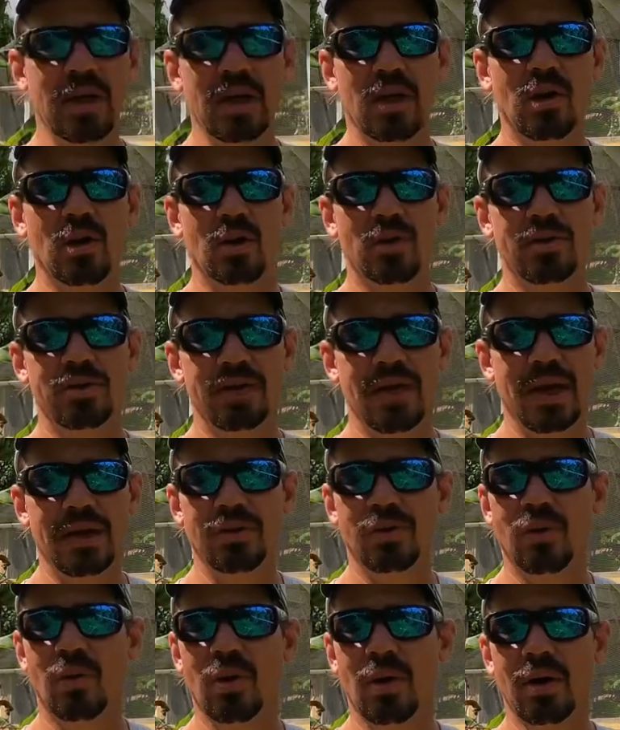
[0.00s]
can close
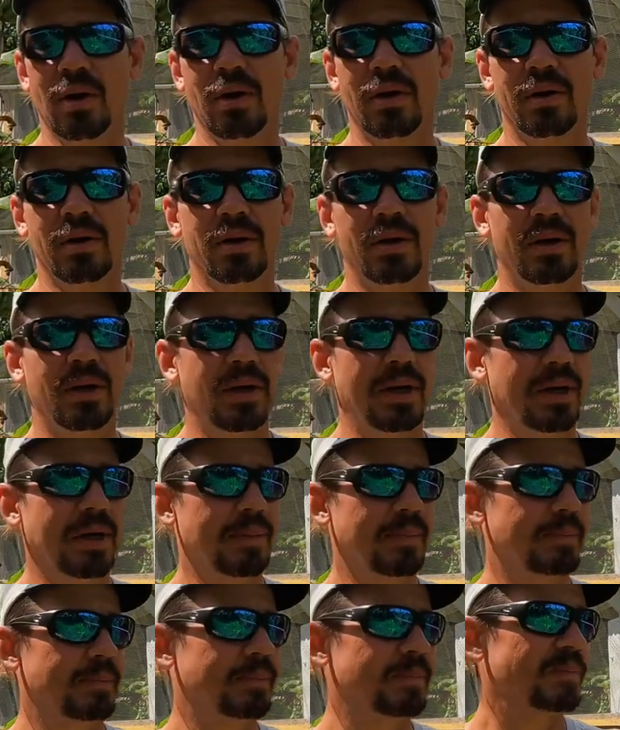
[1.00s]
that door
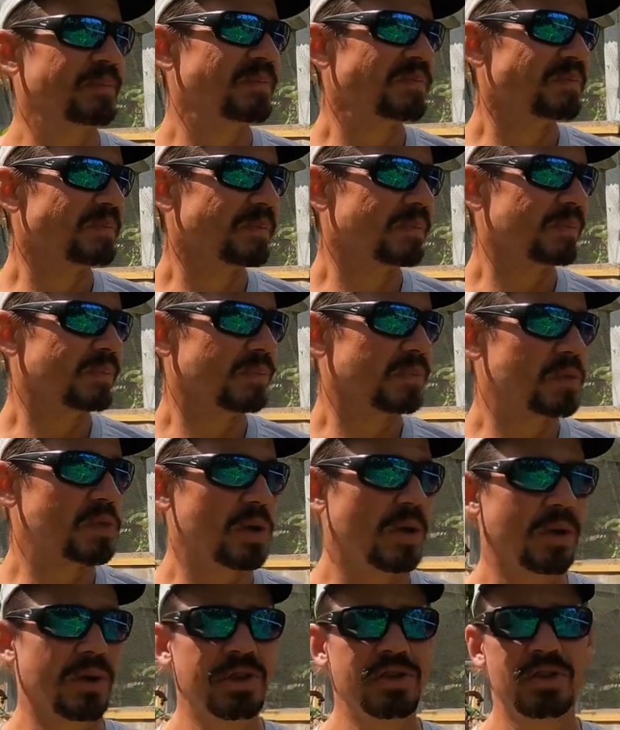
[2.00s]
um,
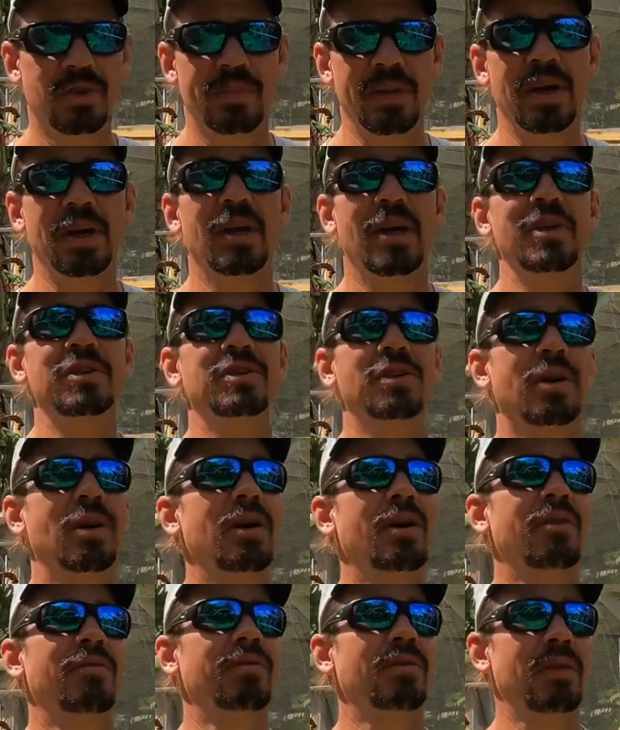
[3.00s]
so this will be a nice
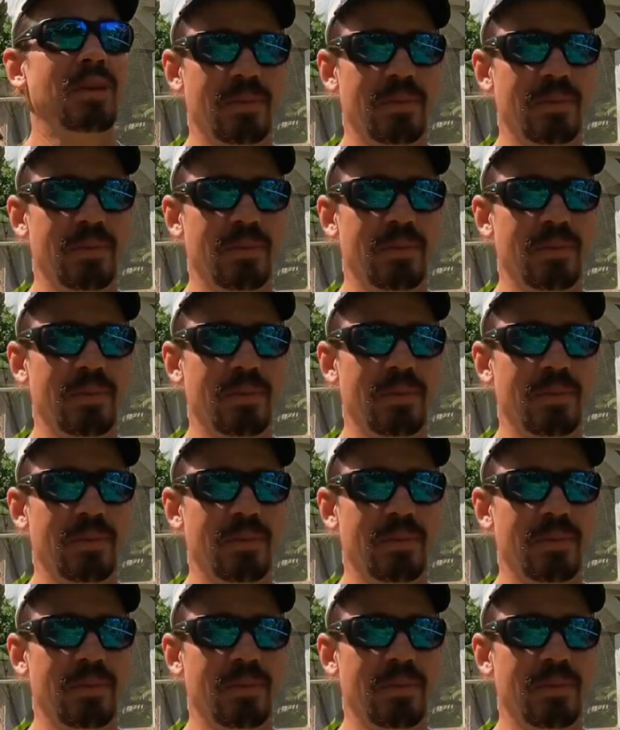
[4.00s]
area for